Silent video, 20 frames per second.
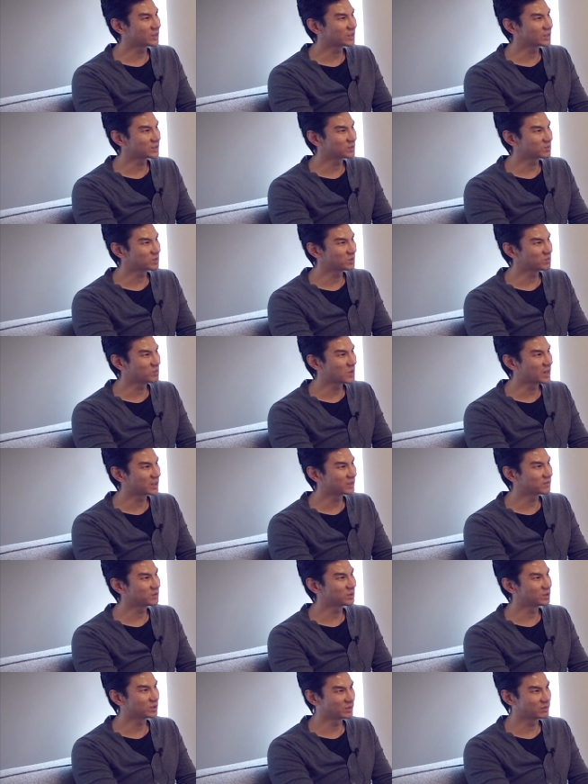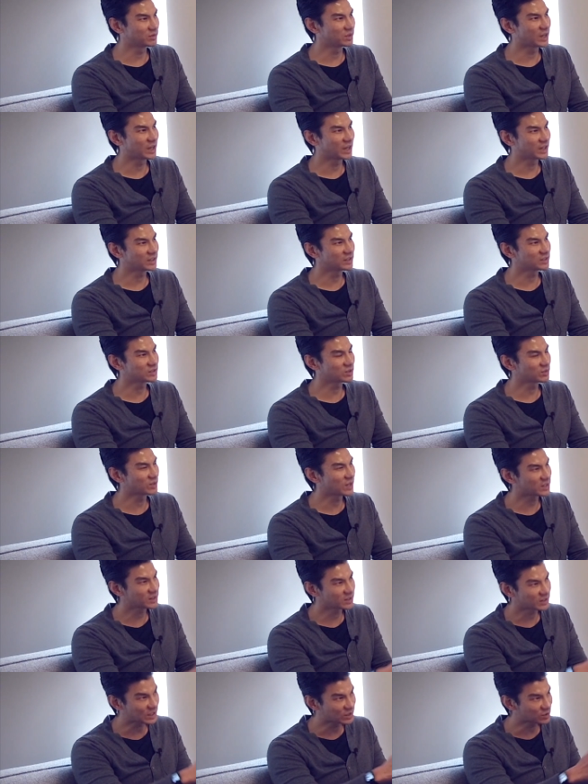I think, to be mindful of that. And so
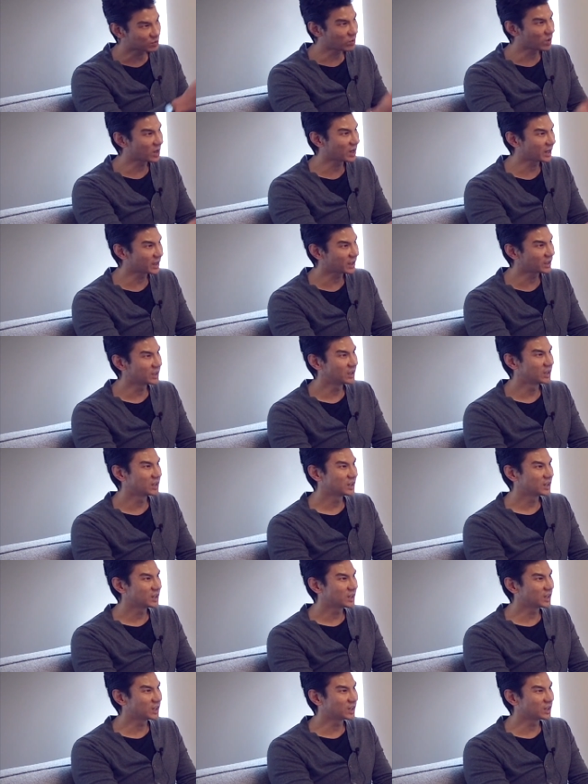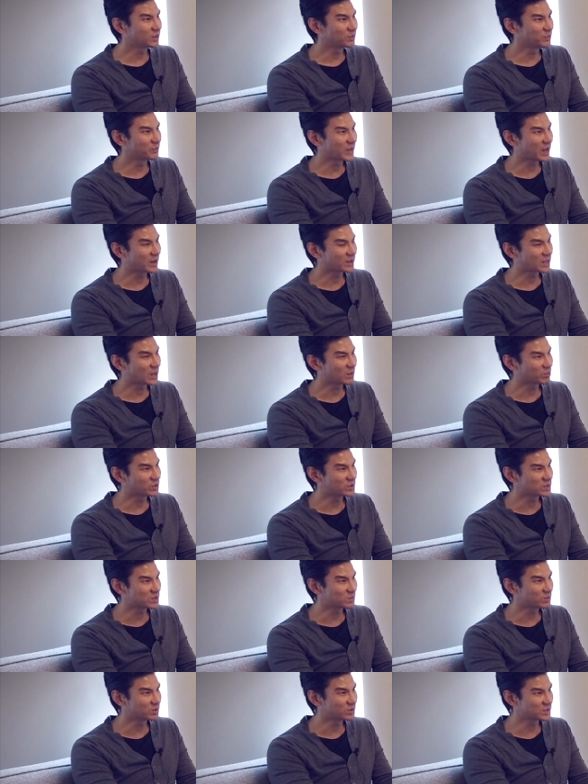that's why mm-hmm. that
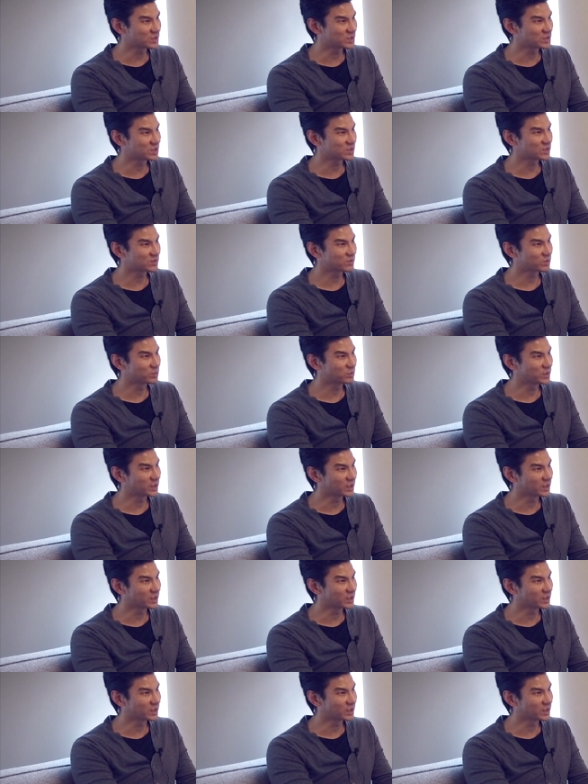principle exists for